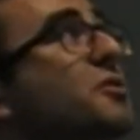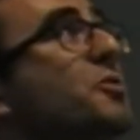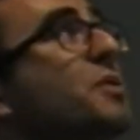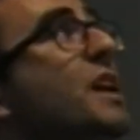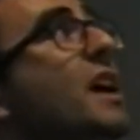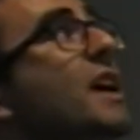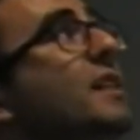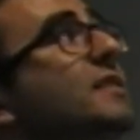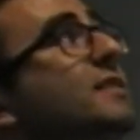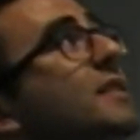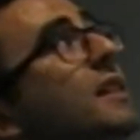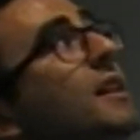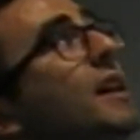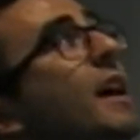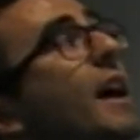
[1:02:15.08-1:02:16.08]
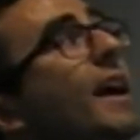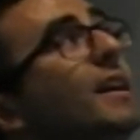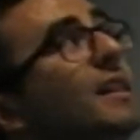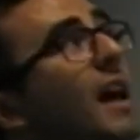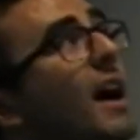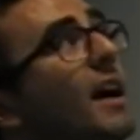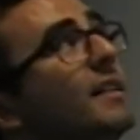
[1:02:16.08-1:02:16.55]
create a
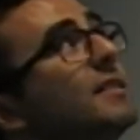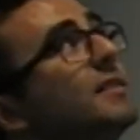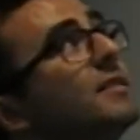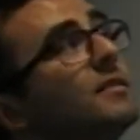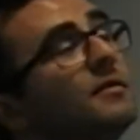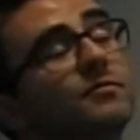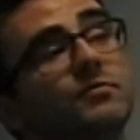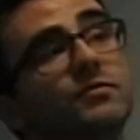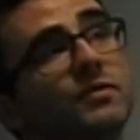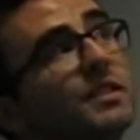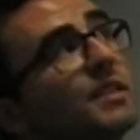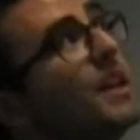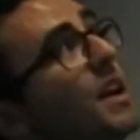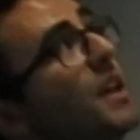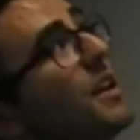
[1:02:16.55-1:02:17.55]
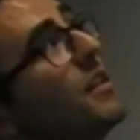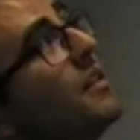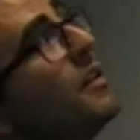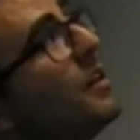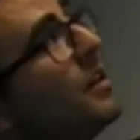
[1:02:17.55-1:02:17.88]
class saying